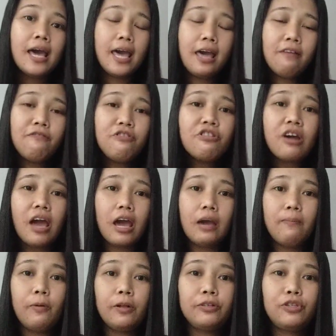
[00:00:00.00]
if you're
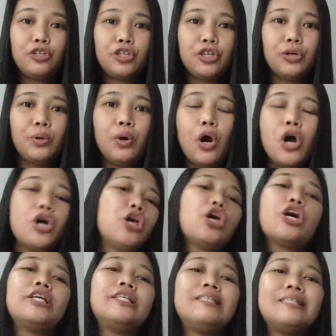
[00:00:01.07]
able to
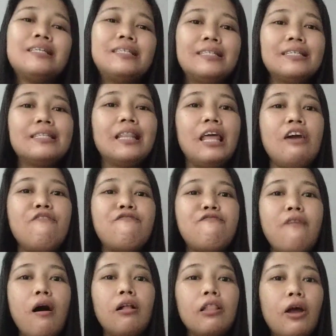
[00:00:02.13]
consistently
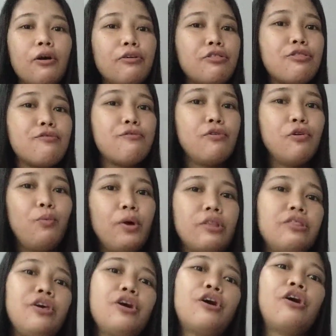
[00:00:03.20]
follow through with
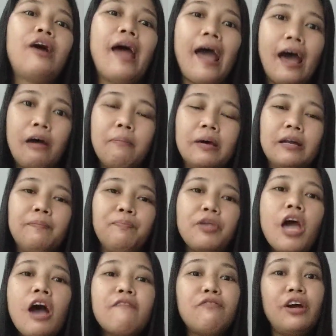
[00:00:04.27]
your habit.
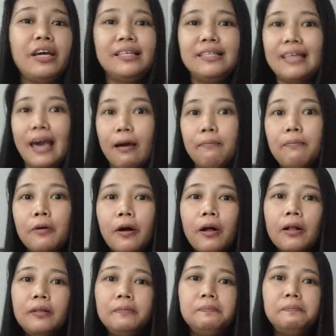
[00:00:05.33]
For example,